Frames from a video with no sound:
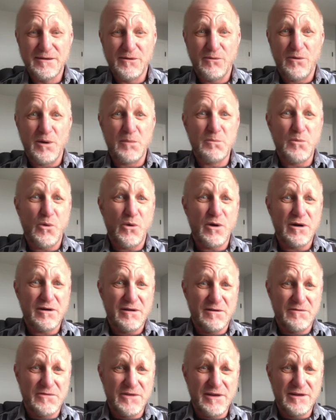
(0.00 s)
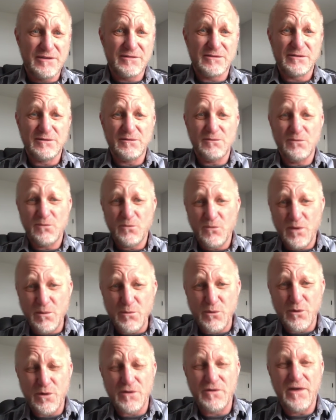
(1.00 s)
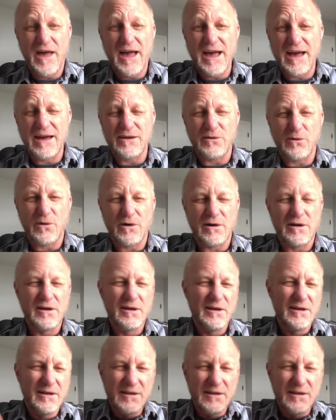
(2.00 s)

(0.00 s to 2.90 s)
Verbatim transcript: one more of this and one more of that, or